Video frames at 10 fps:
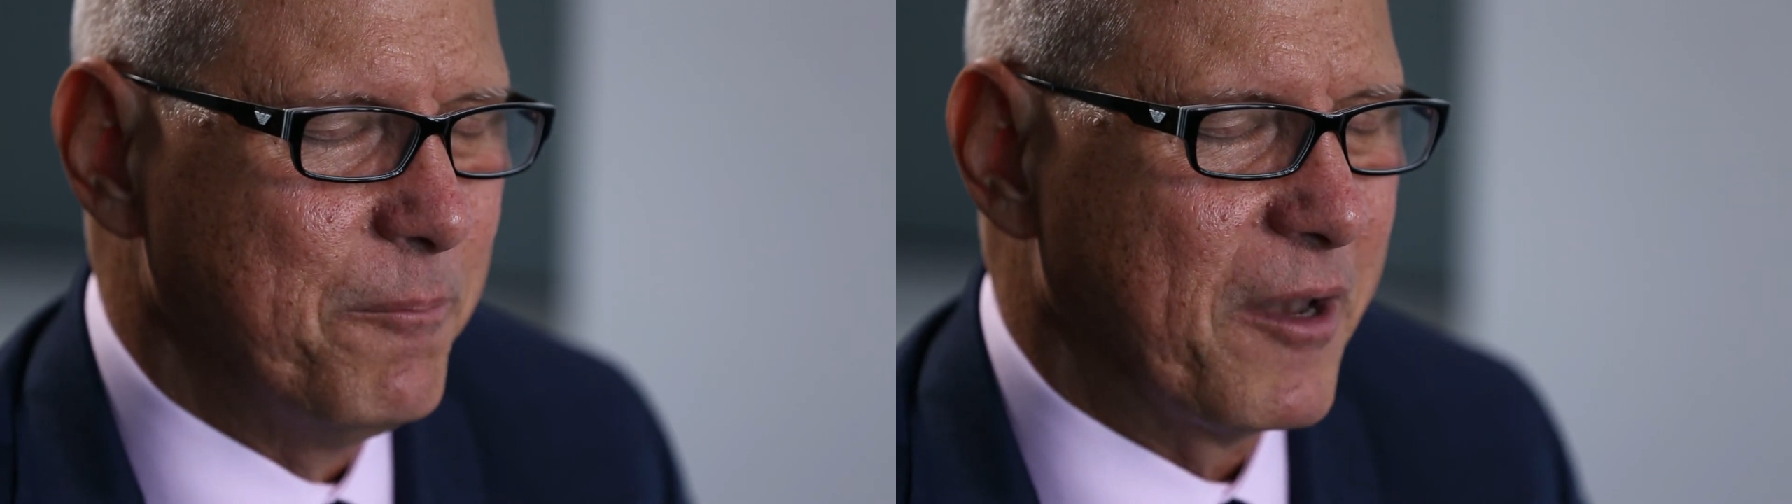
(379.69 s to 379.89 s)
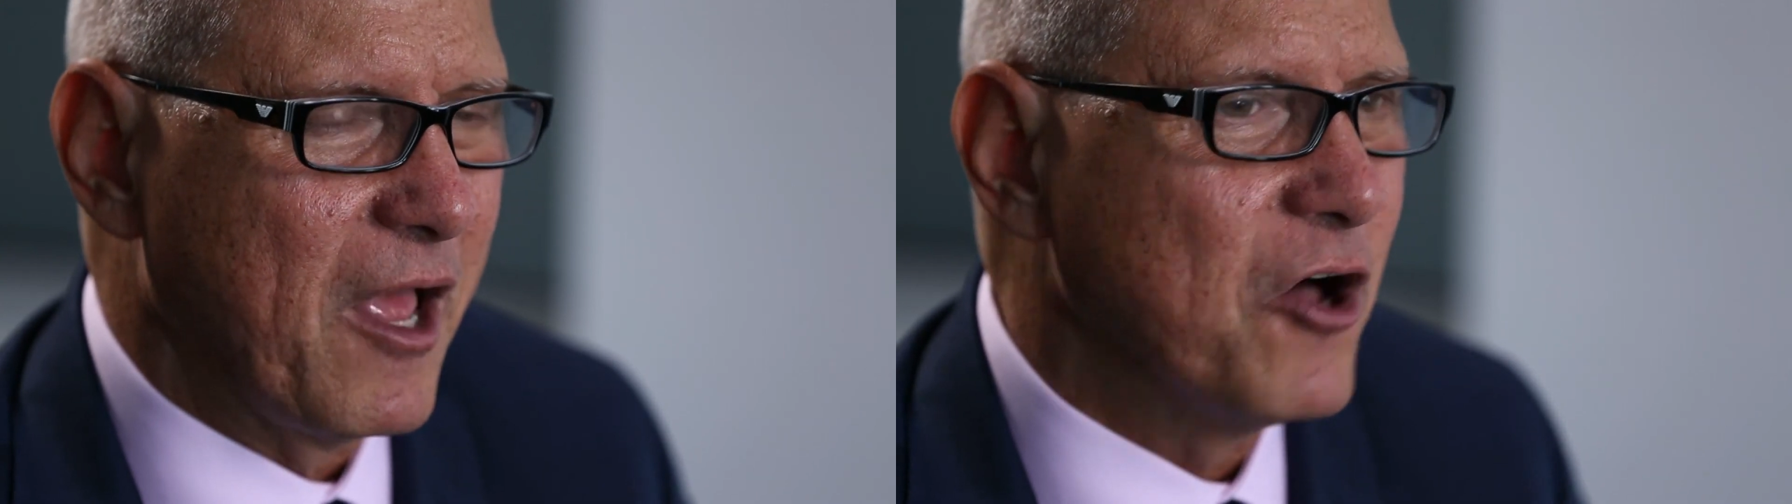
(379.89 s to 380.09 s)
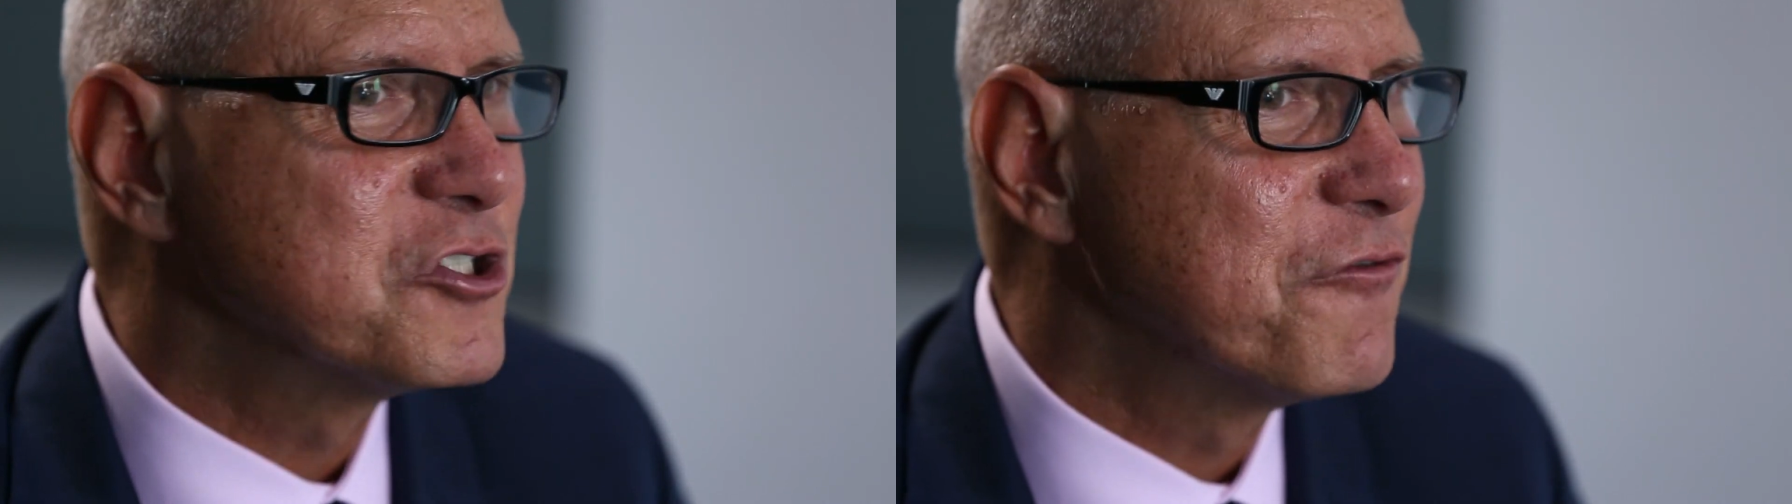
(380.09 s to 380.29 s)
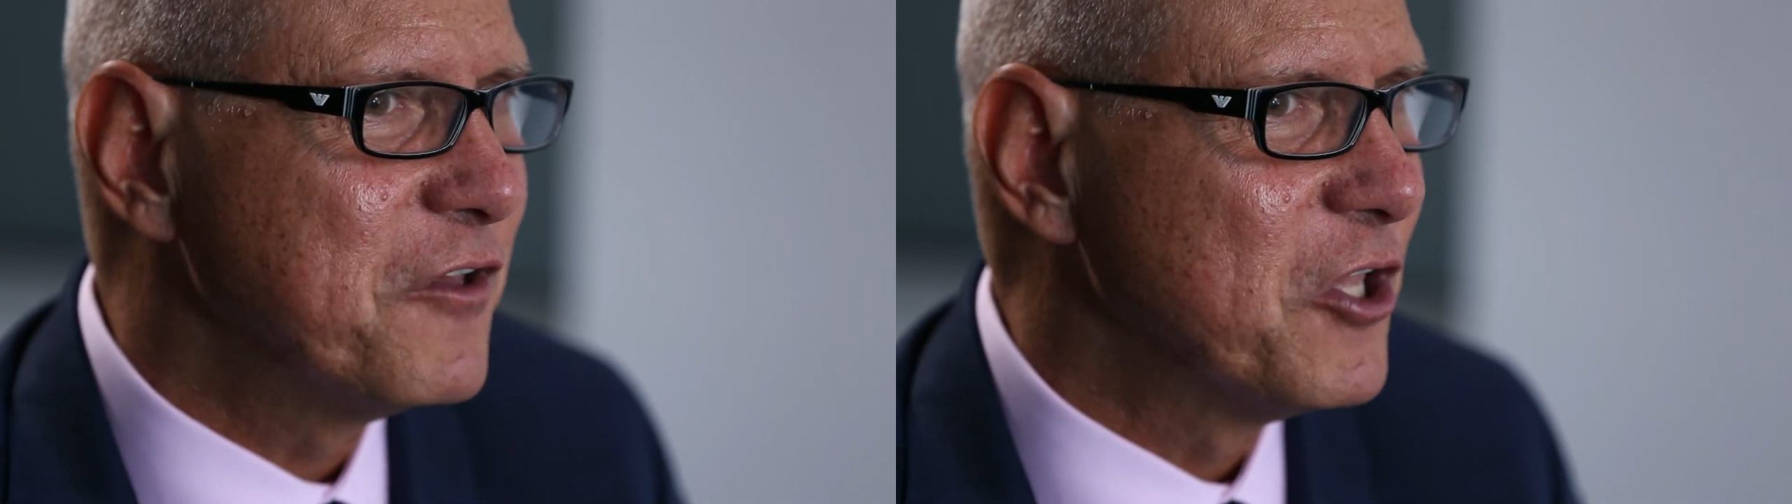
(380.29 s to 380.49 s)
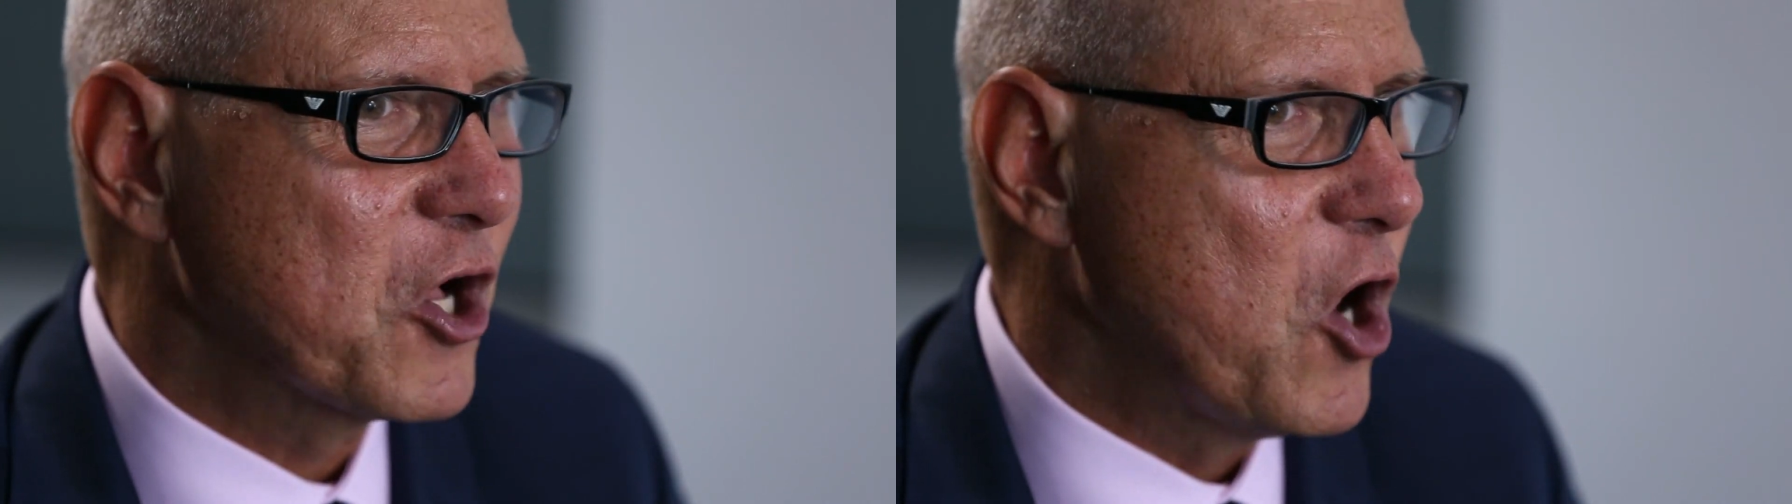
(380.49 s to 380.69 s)
but I also
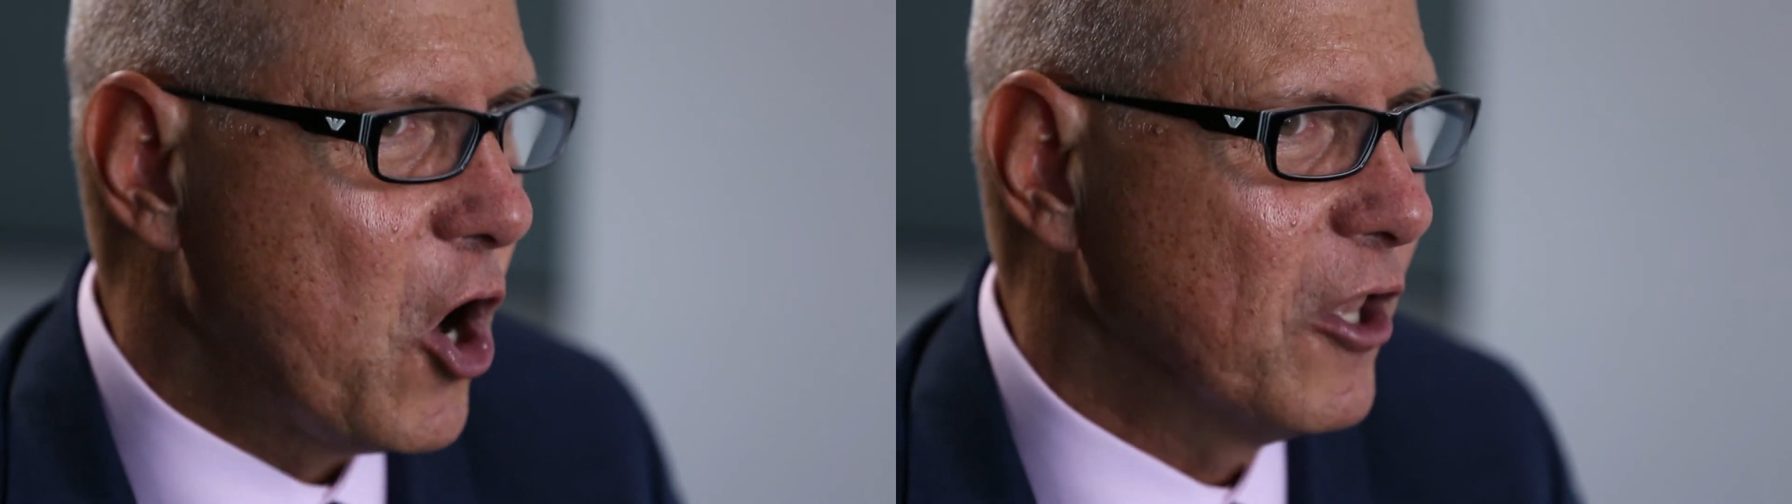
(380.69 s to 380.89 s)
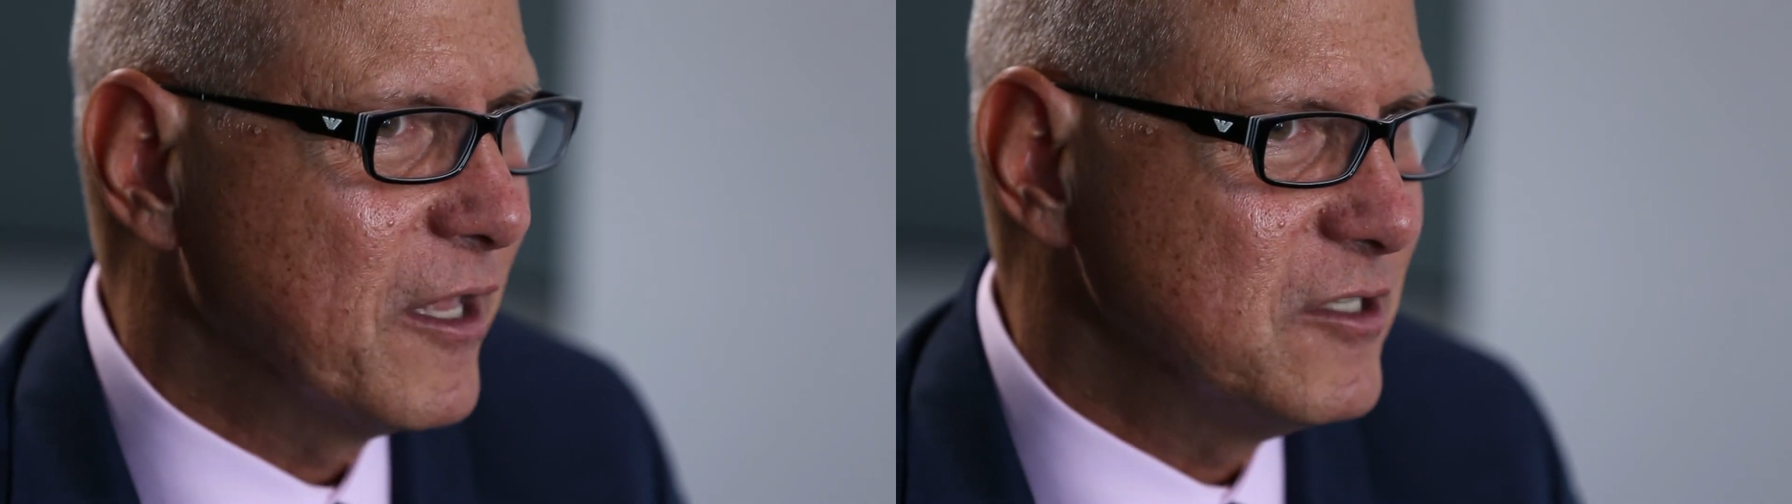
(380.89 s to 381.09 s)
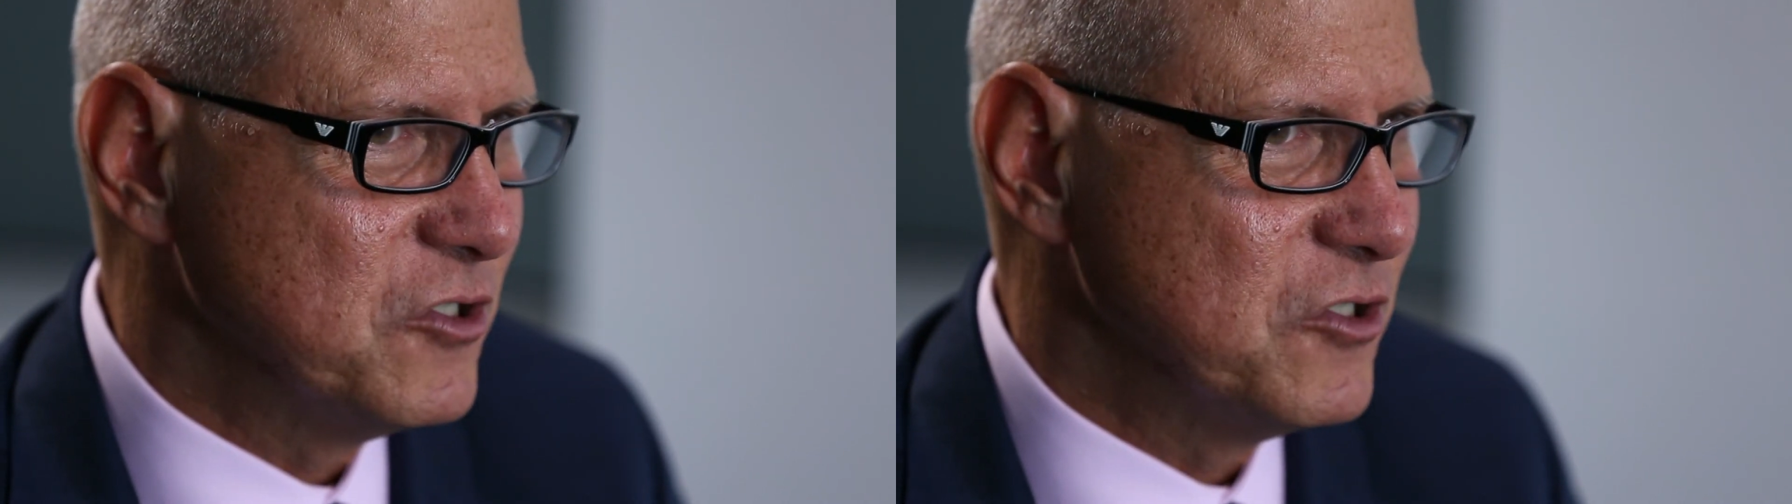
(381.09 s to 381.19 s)
feel a calling